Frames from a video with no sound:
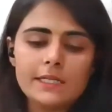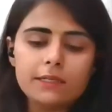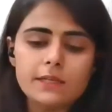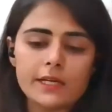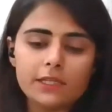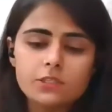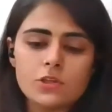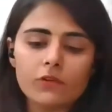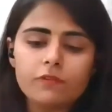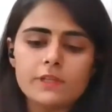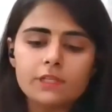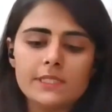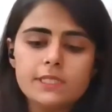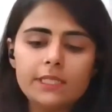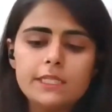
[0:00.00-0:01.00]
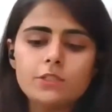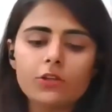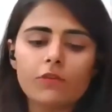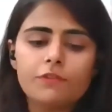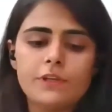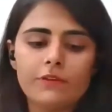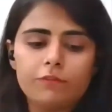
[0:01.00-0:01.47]
days of receipt
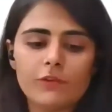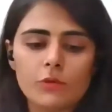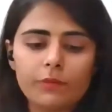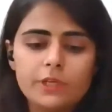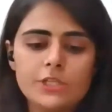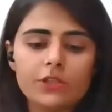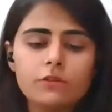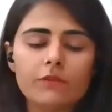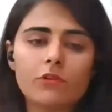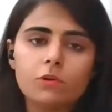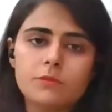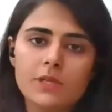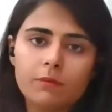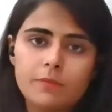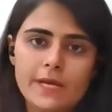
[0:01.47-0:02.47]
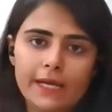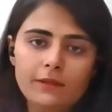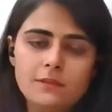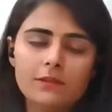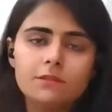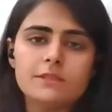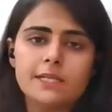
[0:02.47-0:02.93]
of information from the
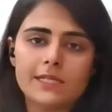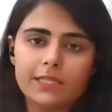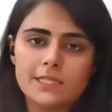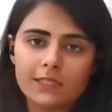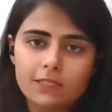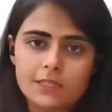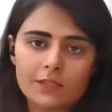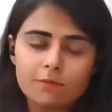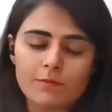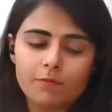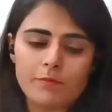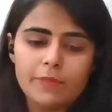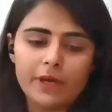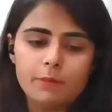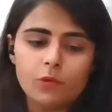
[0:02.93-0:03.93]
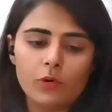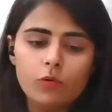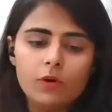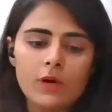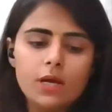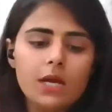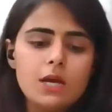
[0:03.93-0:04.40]
bank, that is the
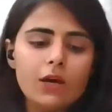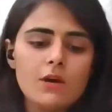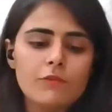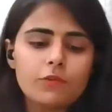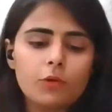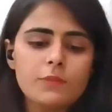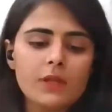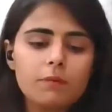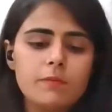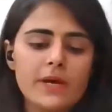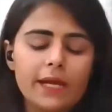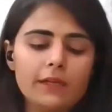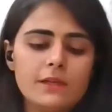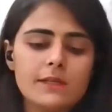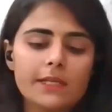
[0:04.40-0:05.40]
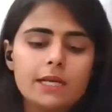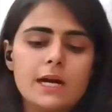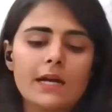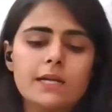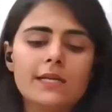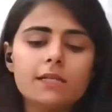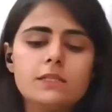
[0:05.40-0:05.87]
memo from the bank
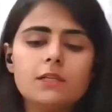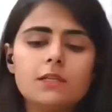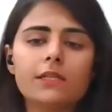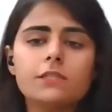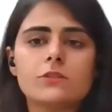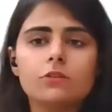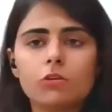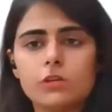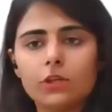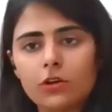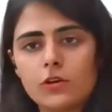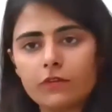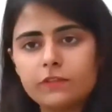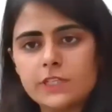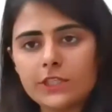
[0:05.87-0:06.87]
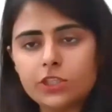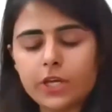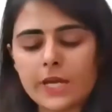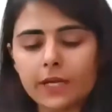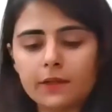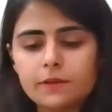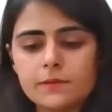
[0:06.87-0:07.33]
regarding the dishonor of the
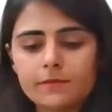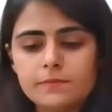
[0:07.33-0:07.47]
check.